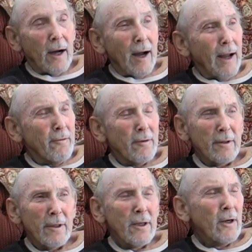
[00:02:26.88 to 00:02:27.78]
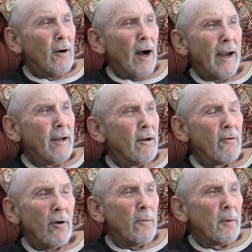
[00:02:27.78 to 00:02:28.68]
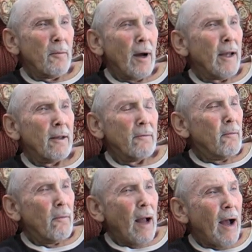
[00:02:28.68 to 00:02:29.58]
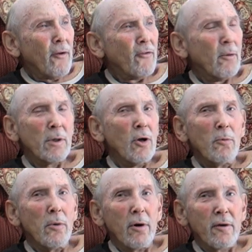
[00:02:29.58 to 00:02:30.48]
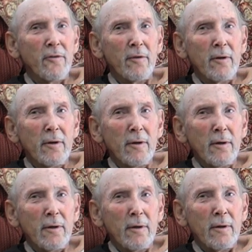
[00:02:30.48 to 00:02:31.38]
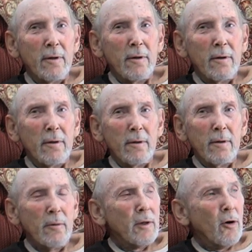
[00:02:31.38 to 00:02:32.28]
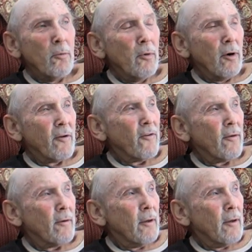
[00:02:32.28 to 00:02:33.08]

I really, I didn't grow up in my house. There were no books. There were no books.